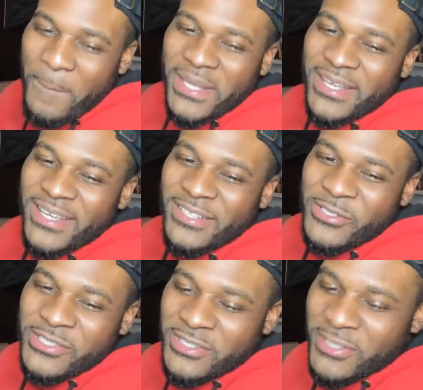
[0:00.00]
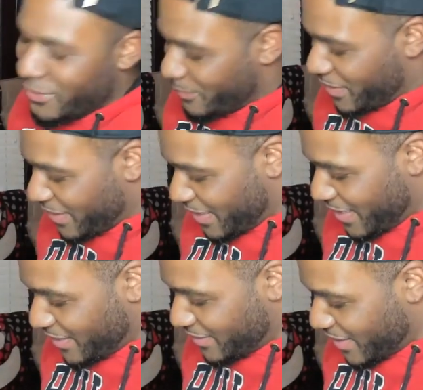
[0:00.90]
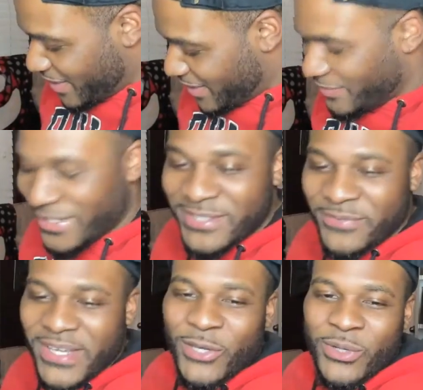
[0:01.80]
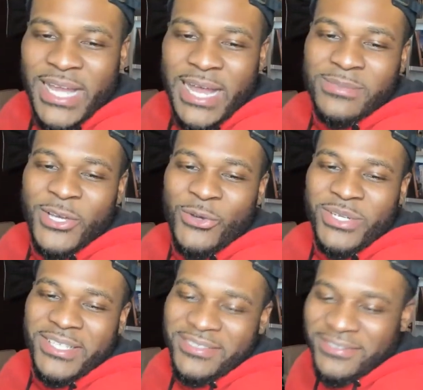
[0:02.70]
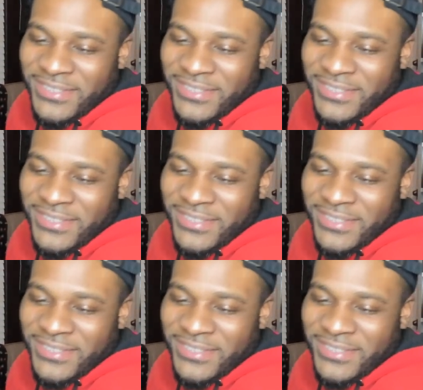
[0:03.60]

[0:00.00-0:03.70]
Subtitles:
me and Hendo just talked about that yesterday. His fellow Comptonian